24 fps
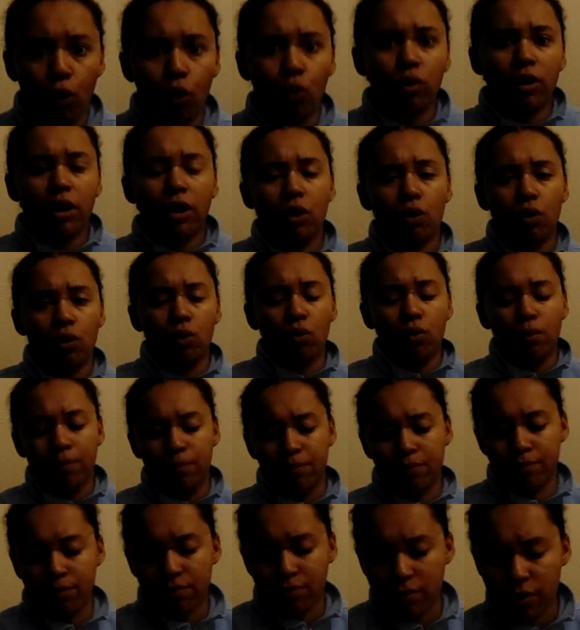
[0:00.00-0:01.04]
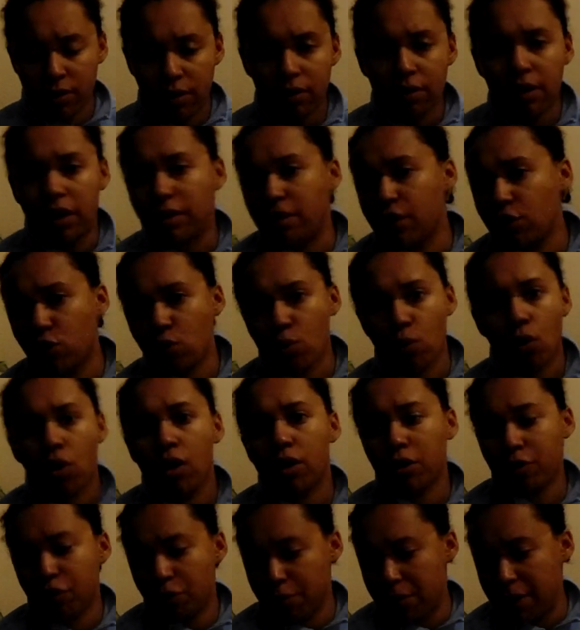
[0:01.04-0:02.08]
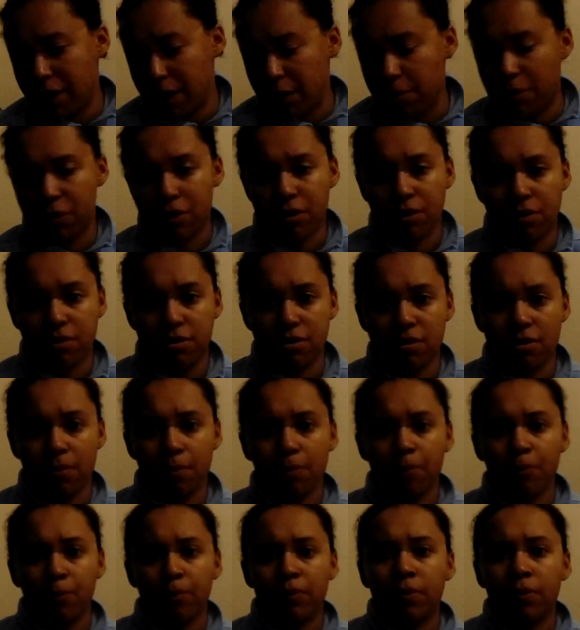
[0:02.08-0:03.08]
all in all, it doesn't work for me because